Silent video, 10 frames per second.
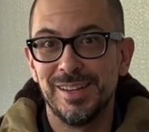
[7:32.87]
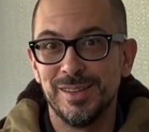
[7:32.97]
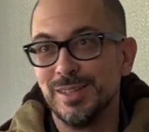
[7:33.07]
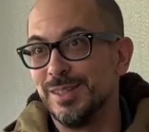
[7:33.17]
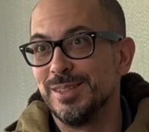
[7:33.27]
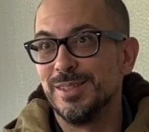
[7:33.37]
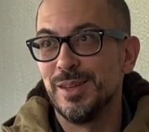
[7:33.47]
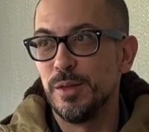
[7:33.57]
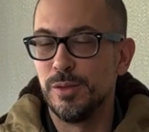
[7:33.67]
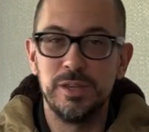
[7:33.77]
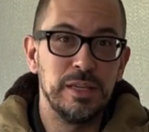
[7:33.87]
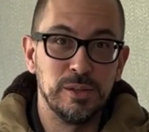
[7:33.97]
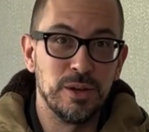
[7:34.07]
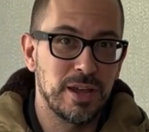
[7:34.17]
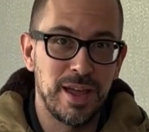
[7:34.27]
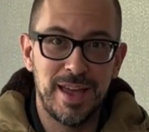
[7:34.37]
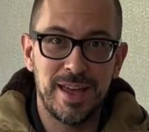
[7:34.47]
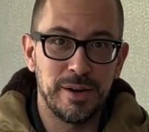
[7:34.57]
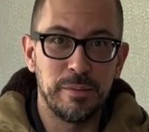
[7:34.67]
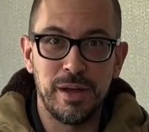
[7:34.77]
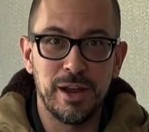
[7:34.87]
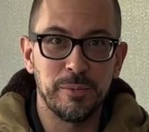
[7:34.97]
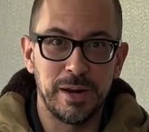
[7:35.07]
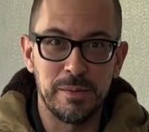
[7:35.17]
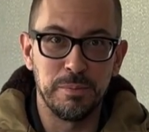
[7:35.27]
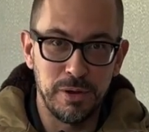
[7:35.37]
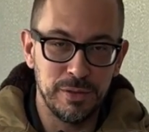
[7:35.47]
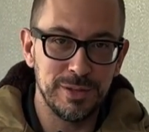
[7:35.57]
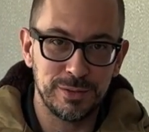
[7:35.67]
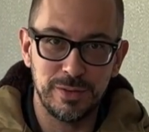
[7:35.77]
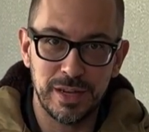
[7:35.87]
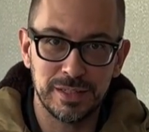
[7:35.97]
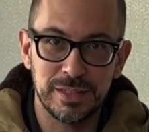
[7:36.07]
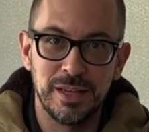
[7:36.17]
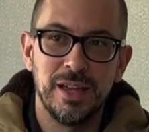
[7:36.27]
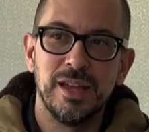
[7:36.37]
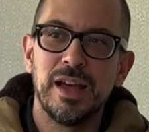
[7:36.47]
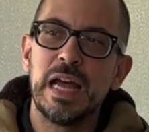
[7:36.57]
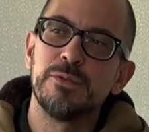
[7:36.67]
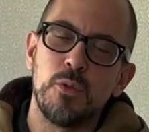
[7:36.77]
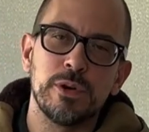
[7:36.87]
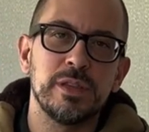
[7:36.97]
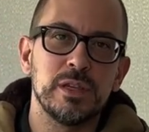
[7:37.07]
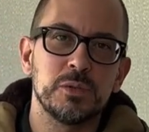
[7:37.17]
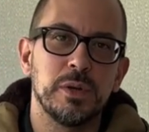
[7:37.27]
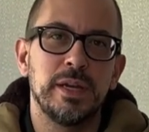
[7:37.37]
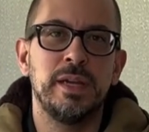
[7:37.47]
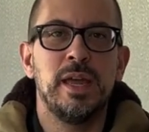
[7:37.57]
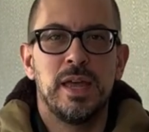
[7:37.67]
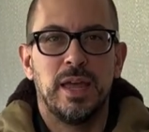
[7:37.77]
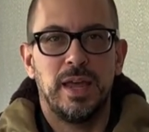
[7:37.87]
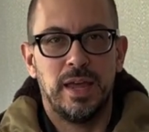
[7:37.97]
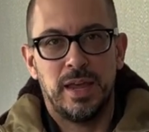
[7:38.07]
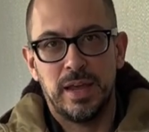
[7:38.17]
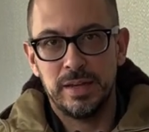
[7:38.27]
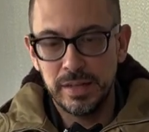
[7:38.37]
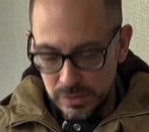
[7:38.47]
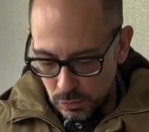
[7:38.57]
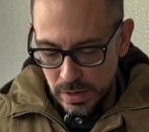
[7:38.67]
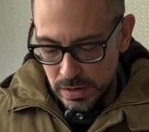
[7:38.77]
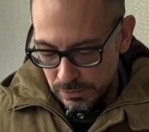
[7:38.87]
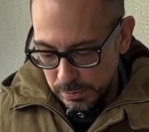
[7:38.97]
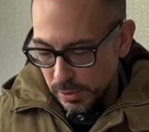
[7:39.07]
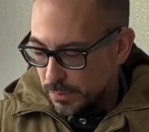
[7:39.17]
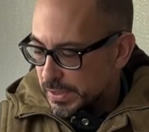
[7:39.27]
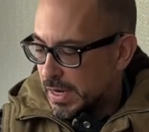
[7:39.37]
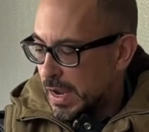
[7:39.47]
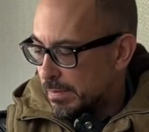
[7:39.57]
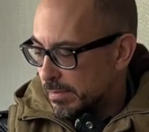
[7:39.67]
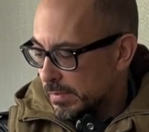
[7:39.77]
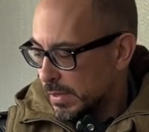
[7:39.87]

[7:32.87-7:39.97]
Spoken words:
This is the look I had in mind when I bought this vest. I've worn it this way, and it's quite comfortable over top.